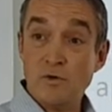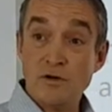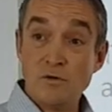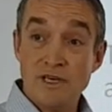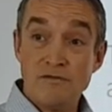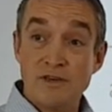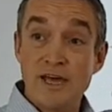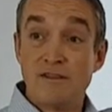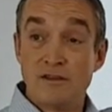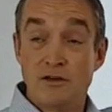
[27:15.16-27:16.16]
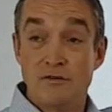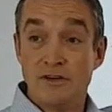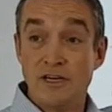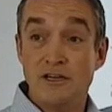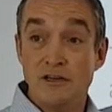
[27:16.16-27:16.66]
We don't even get the
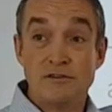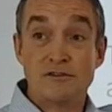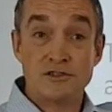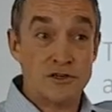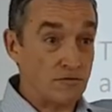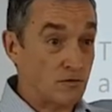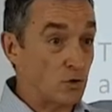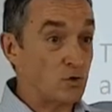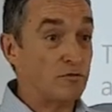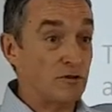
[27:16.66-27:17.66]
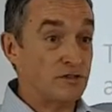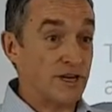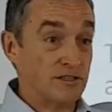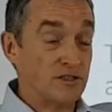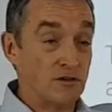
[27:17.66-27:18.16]
convenience of good
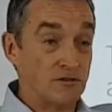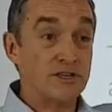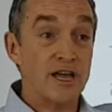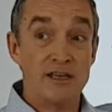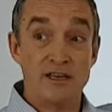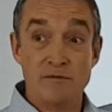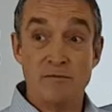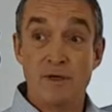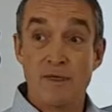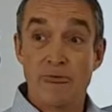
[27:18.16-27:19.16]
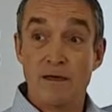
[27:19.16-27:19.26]
projects on time